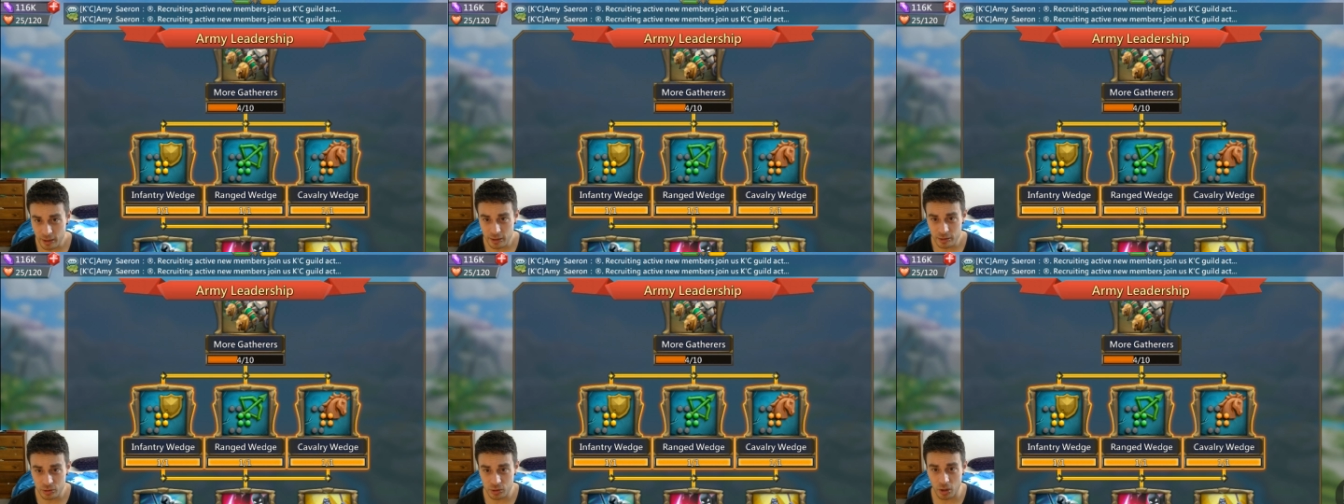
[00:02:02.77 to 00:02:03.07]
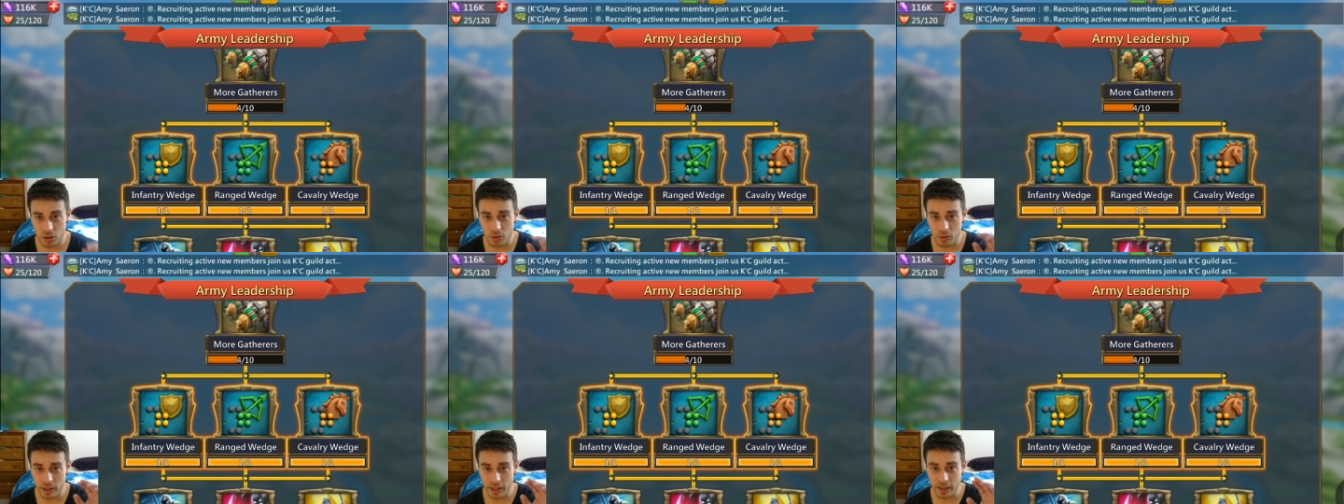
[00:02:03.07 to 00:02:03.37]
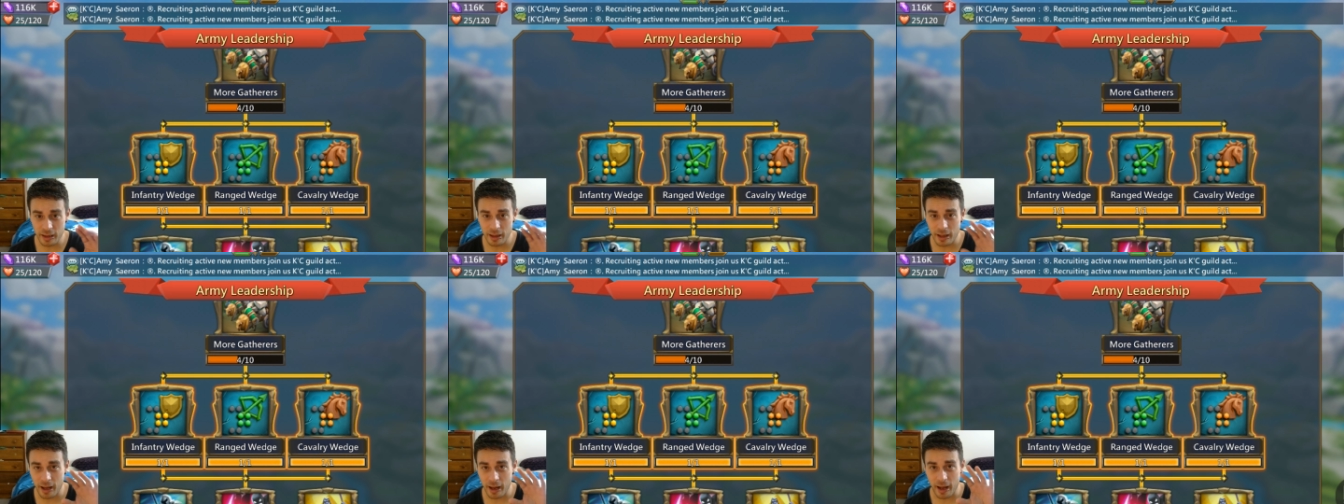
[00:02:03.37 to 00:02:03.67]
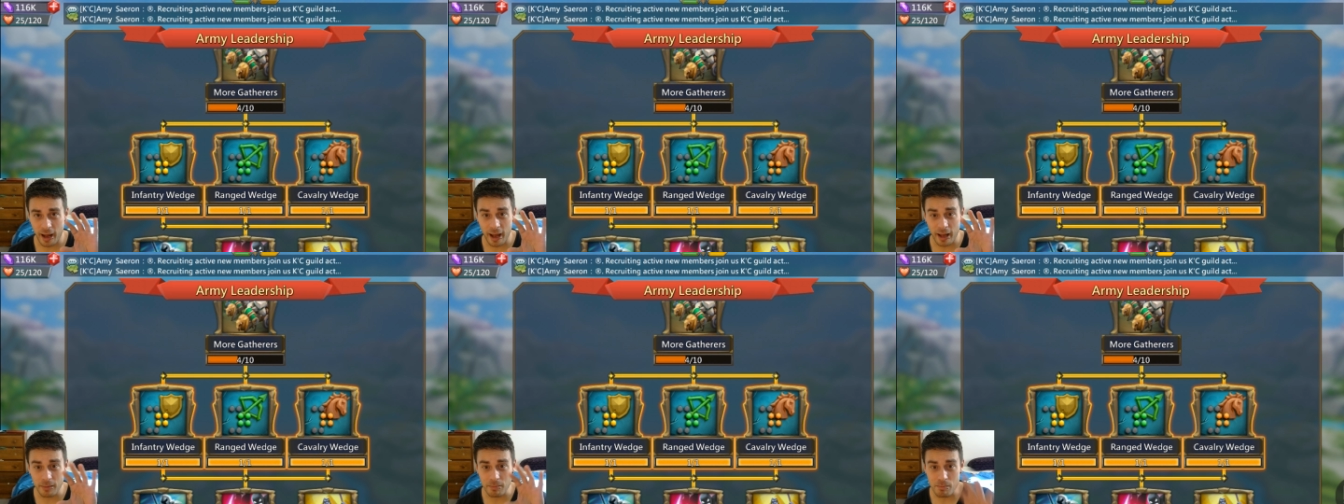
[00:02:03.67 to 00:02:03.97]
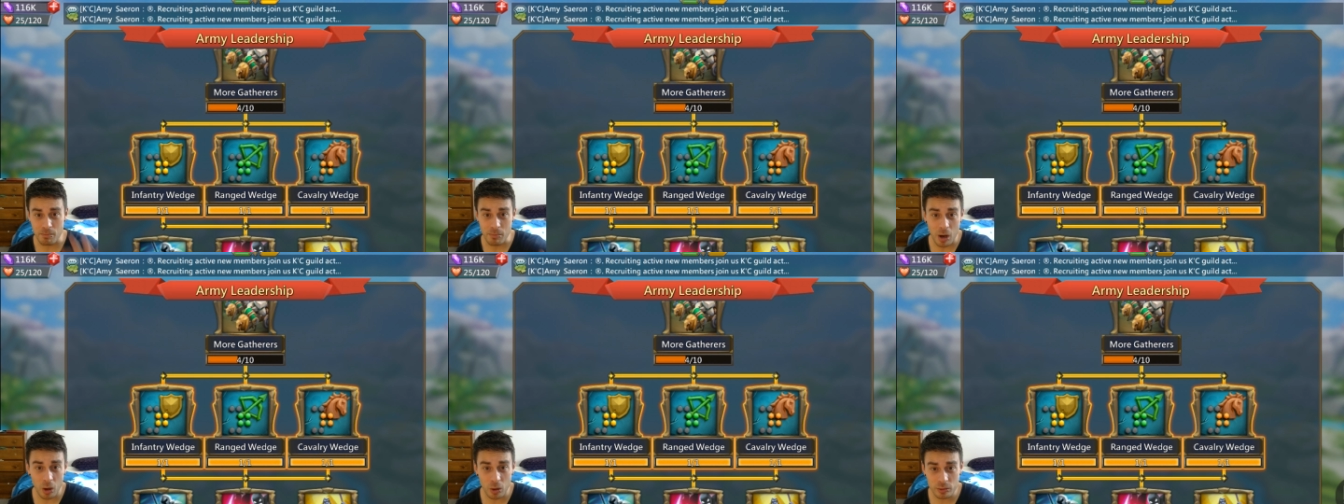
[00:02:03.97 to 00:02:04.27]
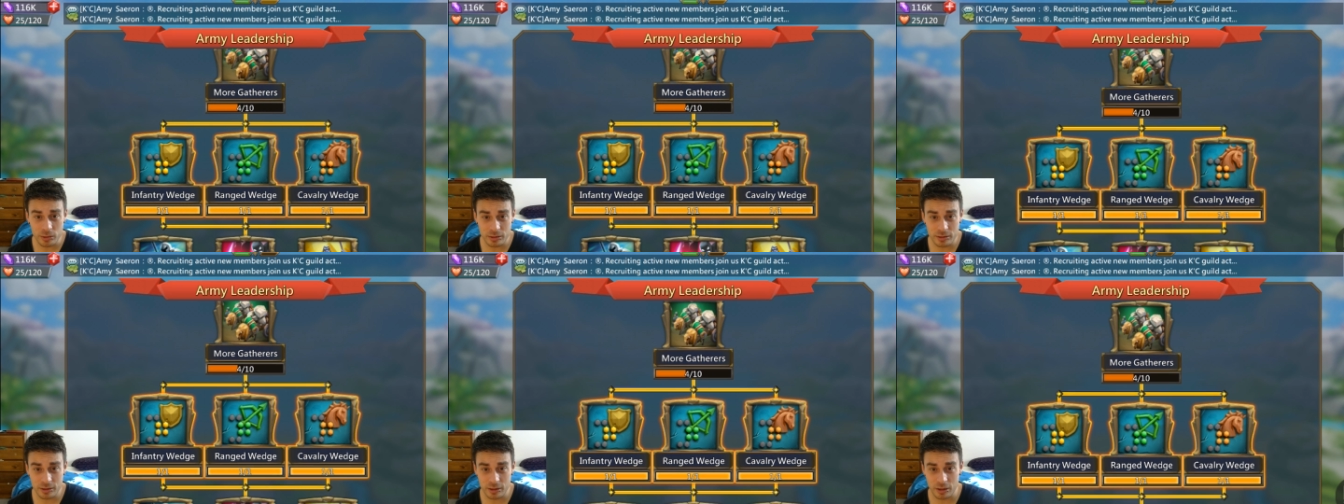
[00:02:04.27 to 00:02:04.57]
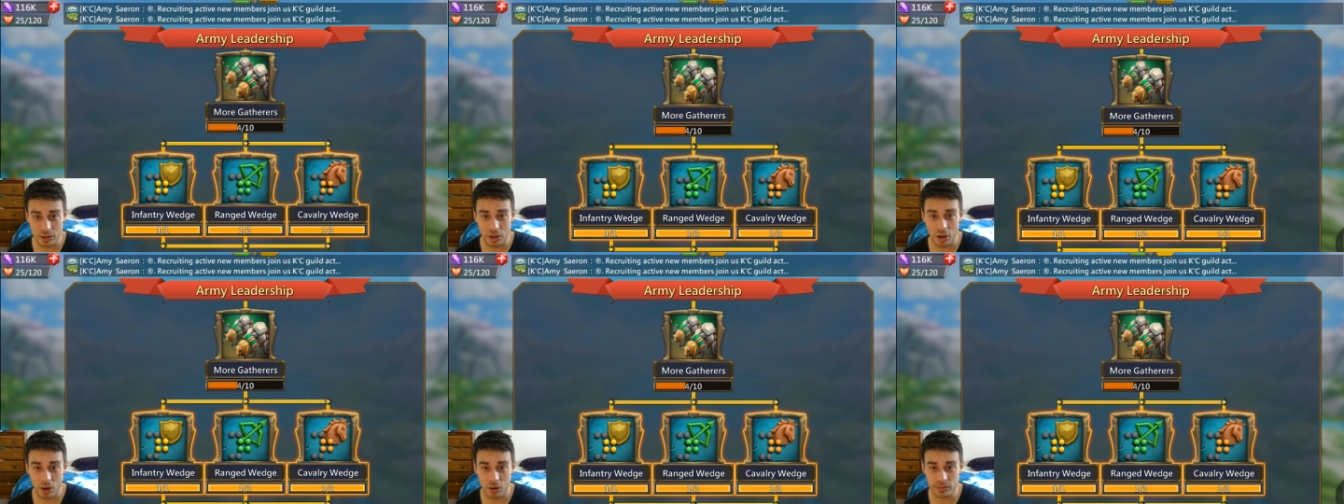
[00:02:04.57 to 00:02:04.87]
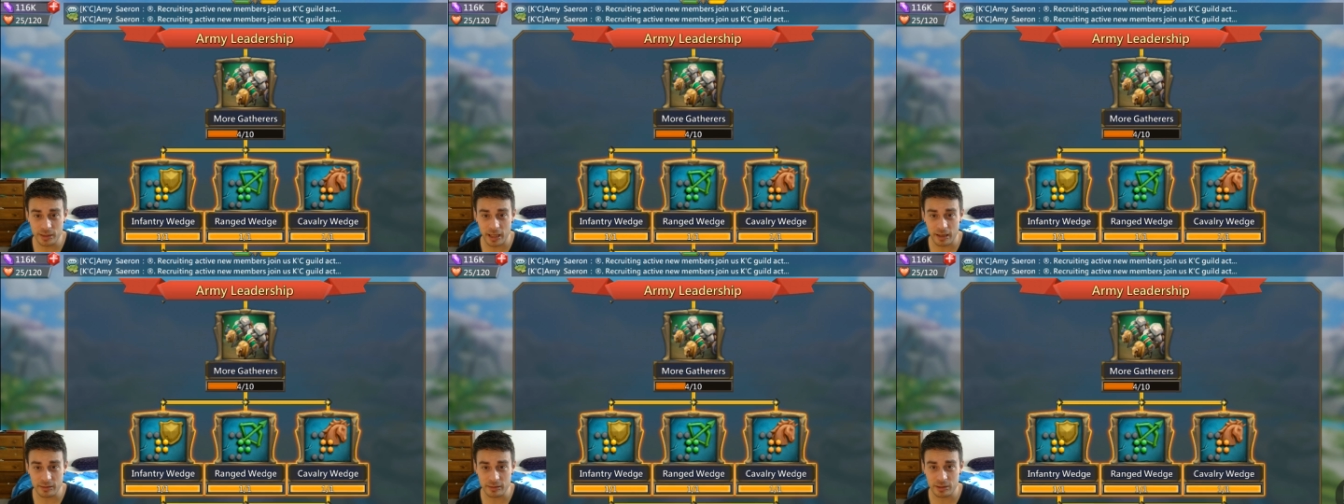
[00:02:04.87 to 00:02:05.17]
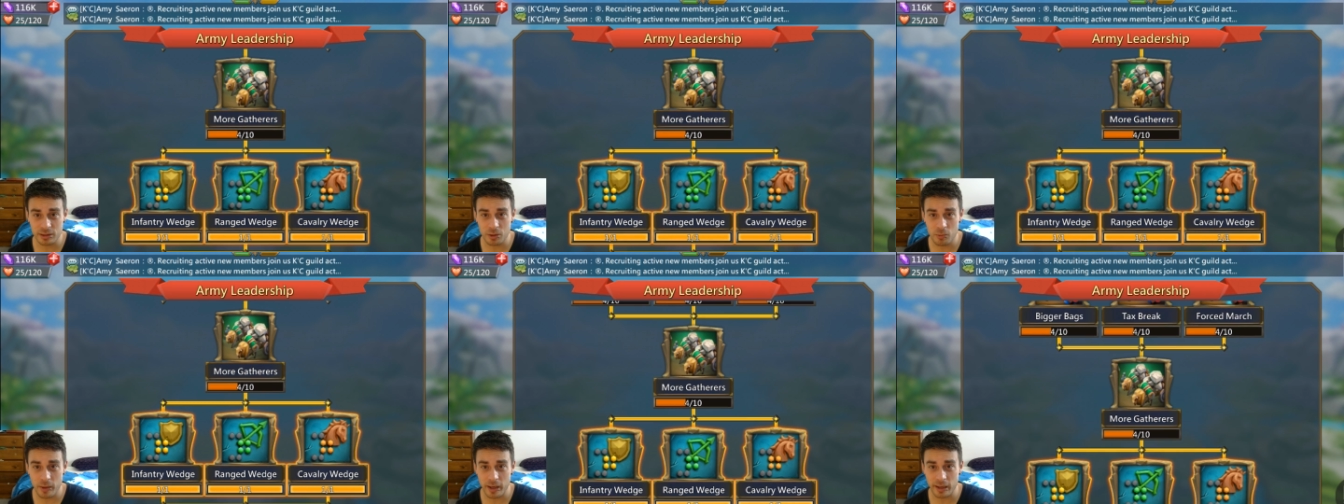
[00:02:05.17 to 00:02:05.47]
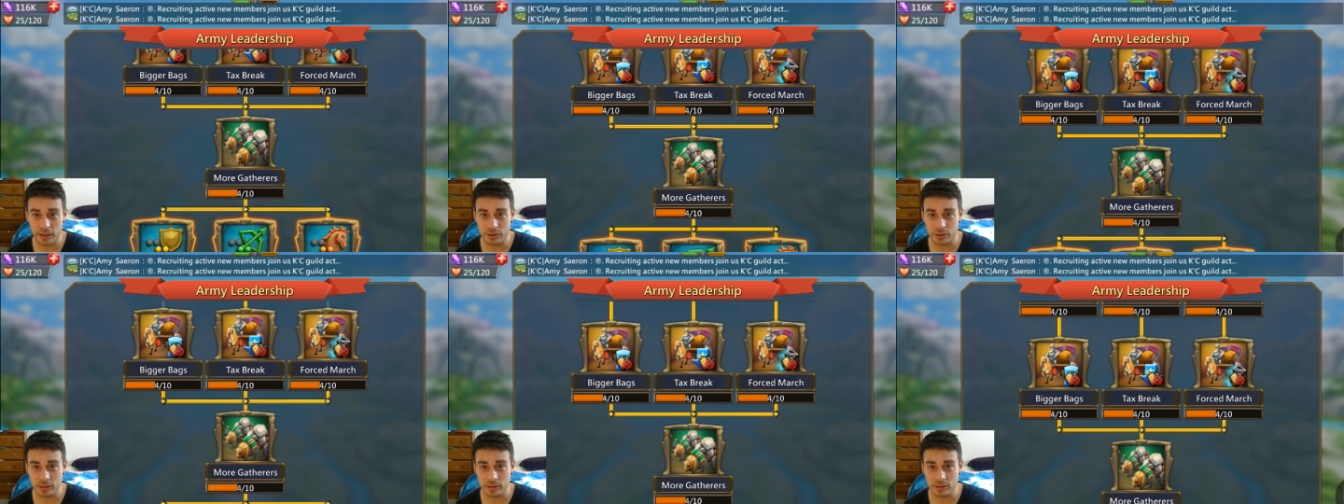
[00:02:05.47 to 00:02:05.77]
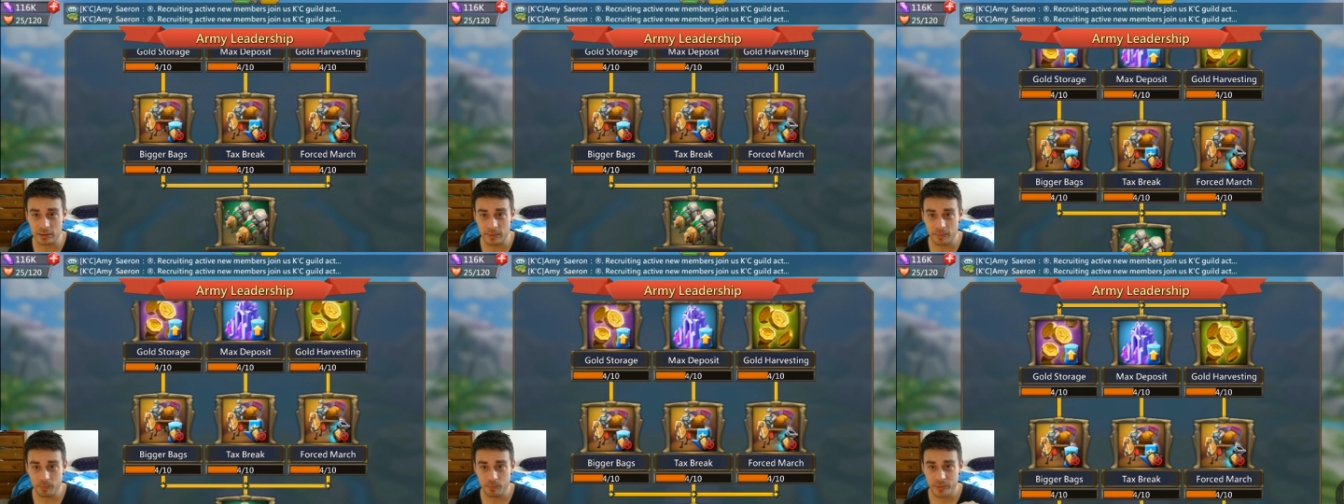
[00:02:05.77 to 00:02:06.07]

So at most, go down to the wedges,